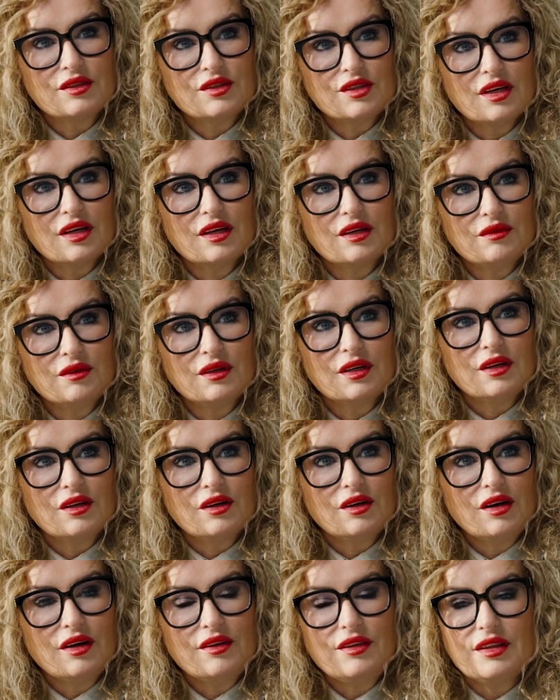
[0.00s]
So
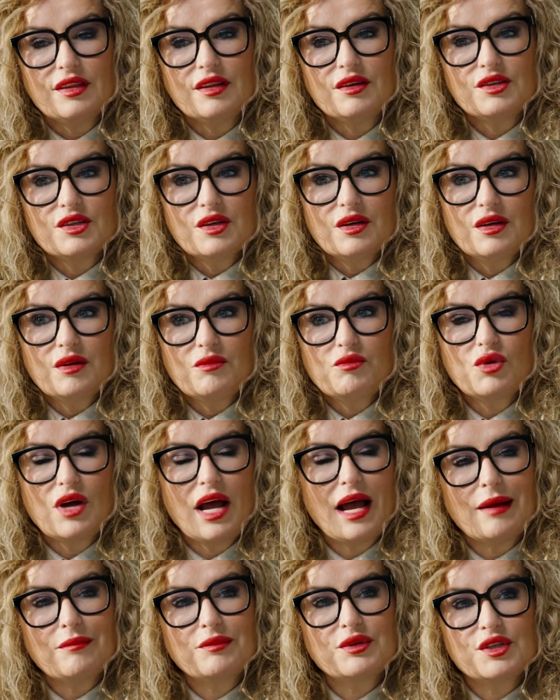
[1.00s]
I think those are
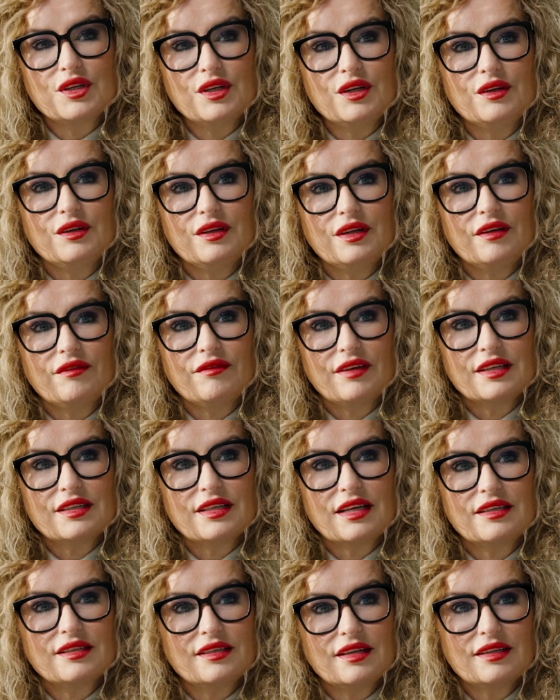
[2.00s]
absolutely
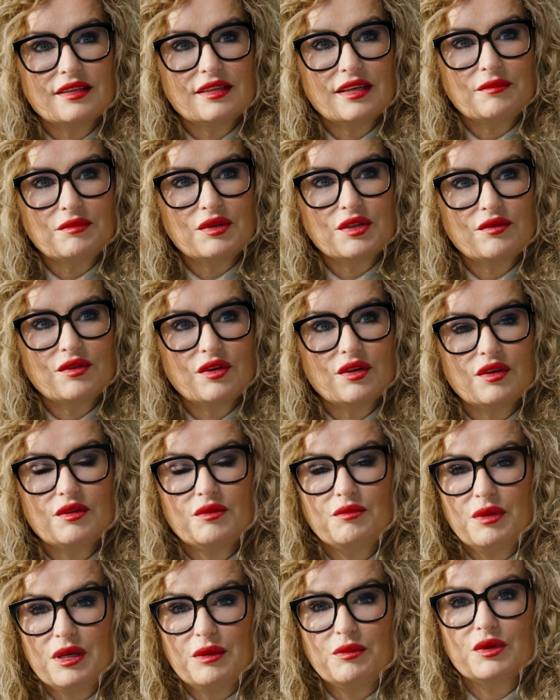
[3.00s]
fantastic tips for
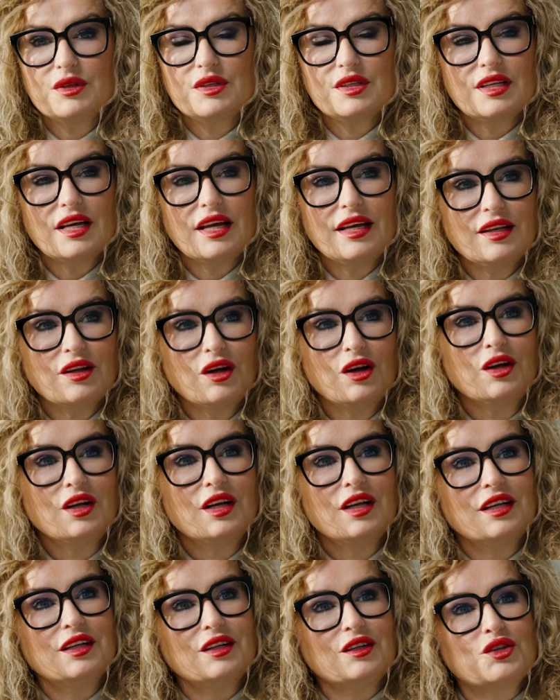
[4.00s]
people today in our
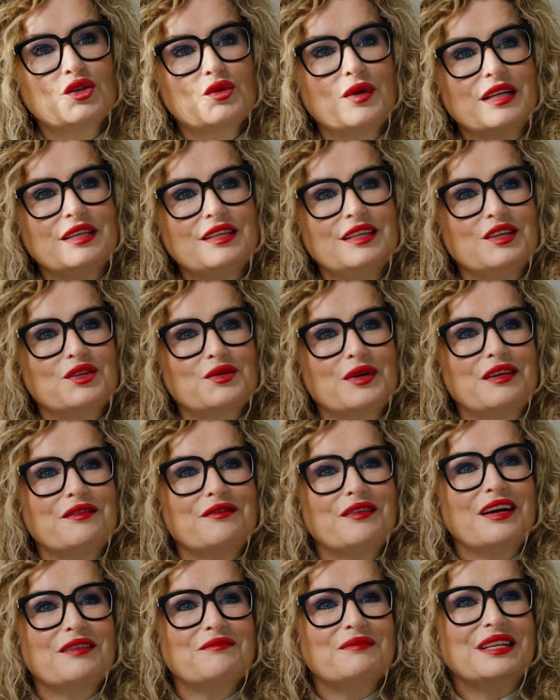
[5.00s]
little
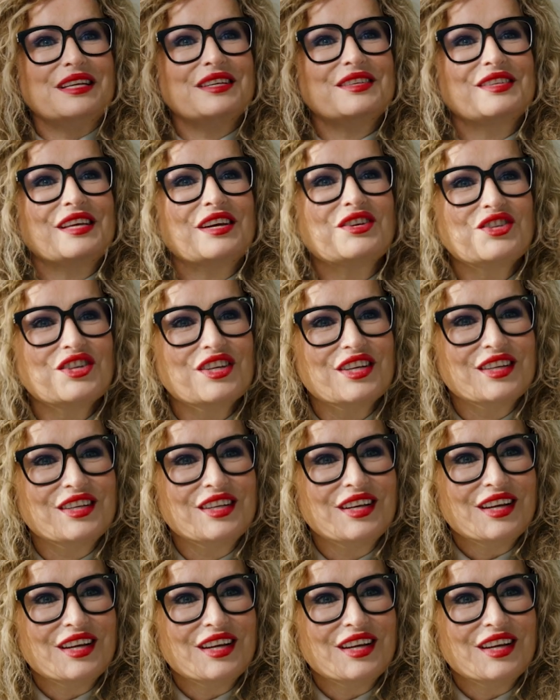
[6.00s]
20-25 minute session.